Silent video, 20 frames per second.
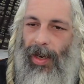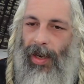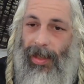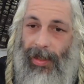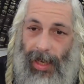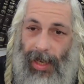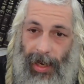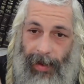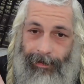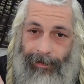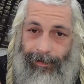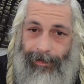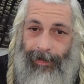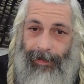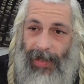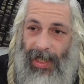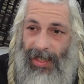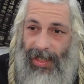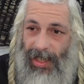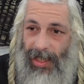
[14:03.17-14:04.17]
He's like,
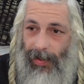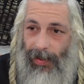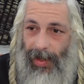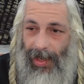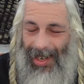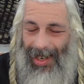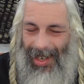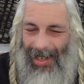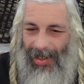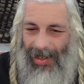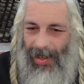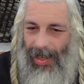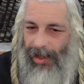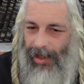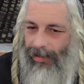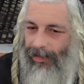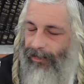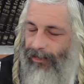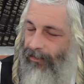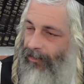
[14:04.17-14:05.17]
is this one going to do it?
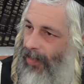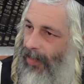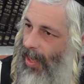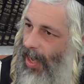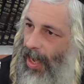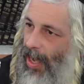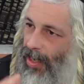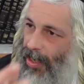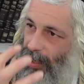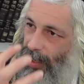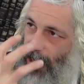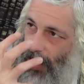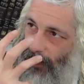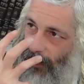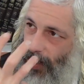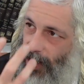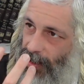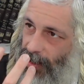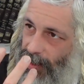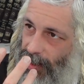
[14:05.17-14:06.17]
And he gave
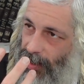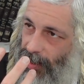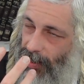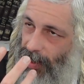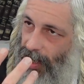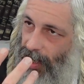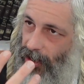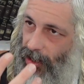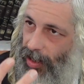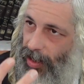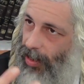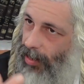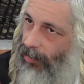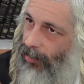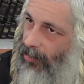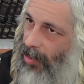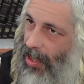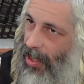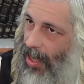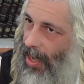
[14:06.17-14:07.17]
the consideration,
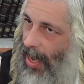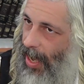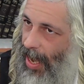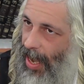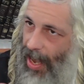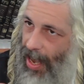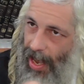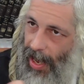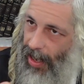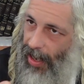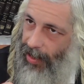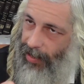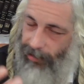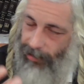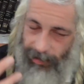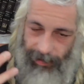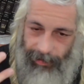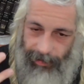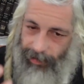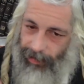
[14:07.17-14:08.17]
and
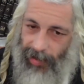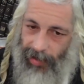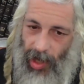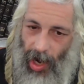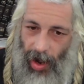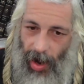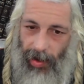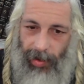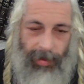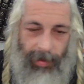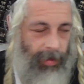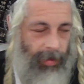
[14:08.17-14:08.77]
no.